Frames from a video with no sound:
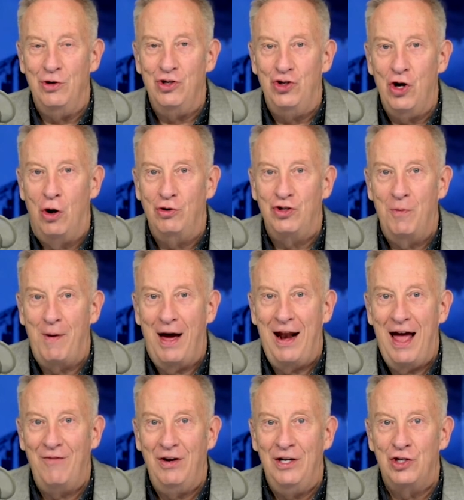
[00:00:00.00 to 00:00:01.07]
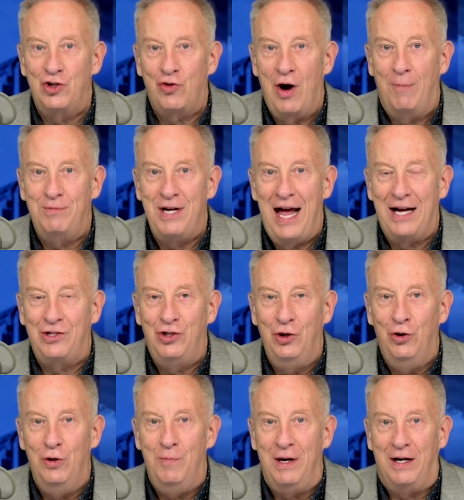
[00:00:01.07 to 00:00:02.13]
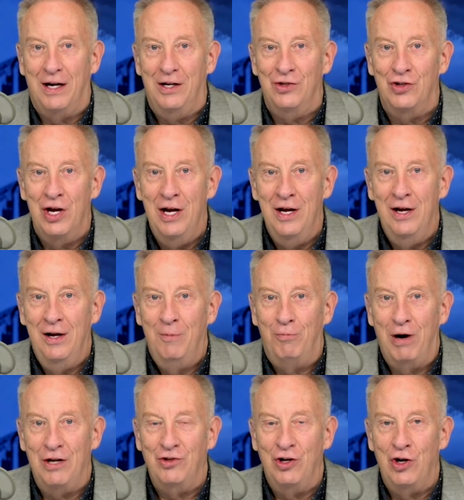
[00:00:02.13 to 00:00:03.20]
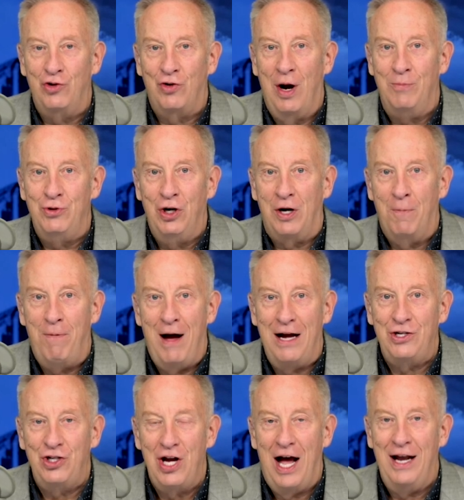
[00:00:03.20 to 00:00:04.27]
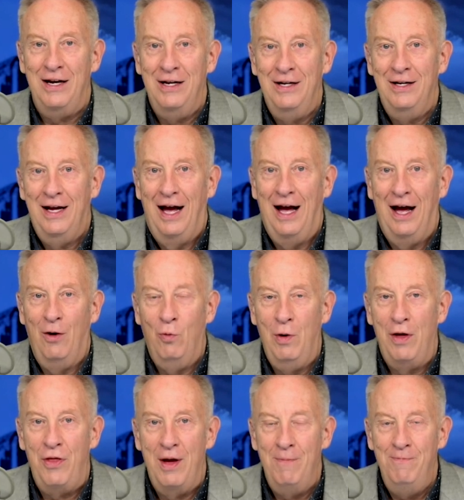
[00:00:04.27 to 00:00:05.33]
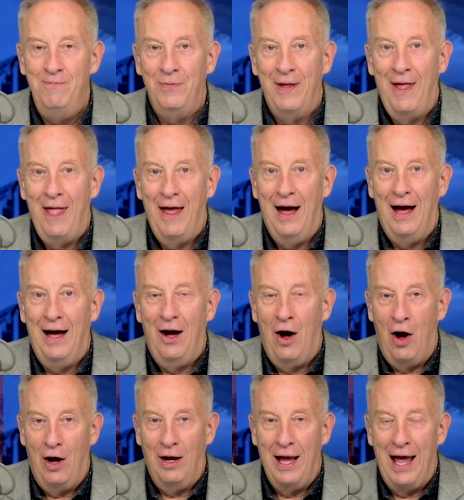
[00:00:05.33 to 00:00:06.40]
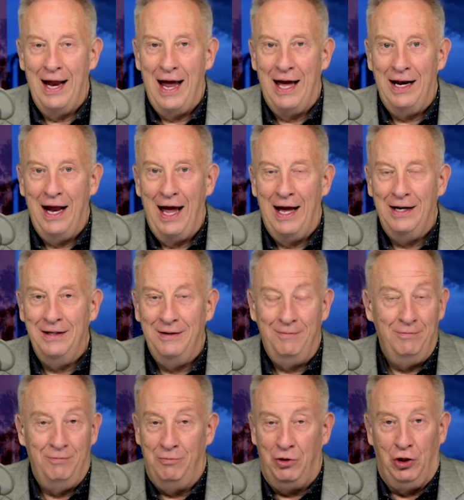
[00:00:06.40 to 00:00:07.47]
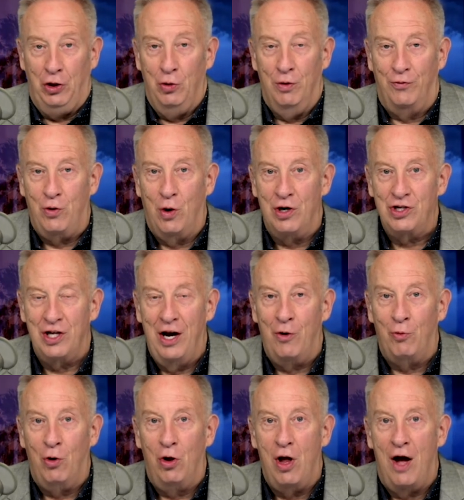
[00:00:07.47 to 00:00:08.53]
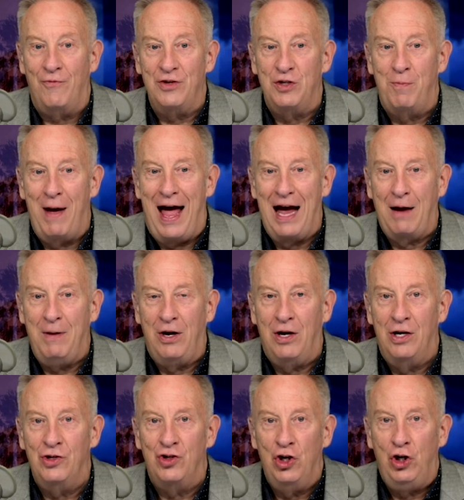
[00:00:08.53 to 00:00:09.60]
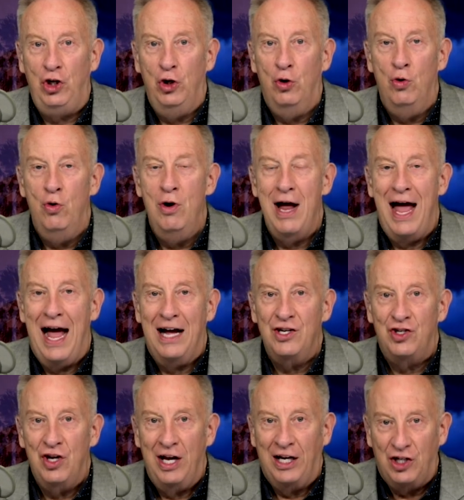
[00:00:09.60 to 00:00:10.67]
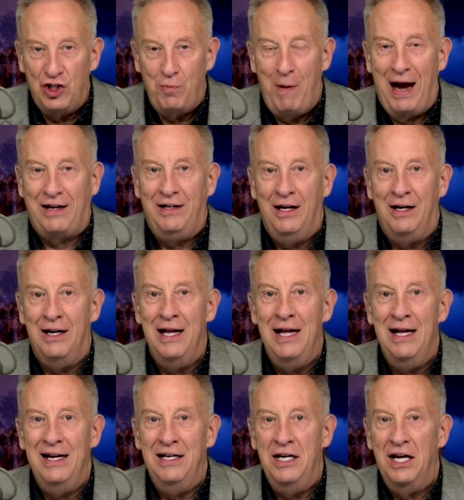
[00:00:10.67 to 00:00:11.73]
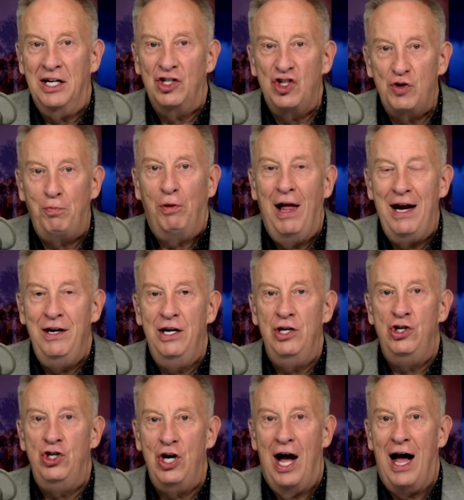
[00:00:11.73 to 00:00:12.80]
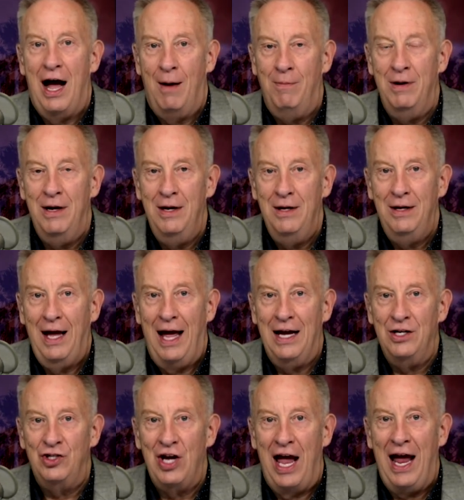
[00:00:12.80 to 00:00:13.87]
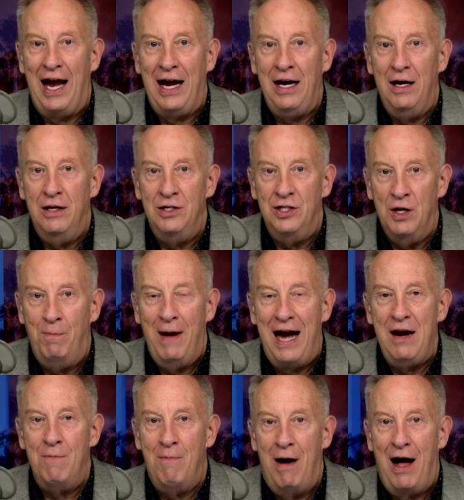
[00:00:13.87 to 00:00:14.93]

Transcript: always jokes about having his Trump tattoo because President Trump took a pot shot uh, with him. Uh, uh, uh and, and, and, Hugh, of course, let it roll off his back because Hugh, as expected, did a splendid job as a debate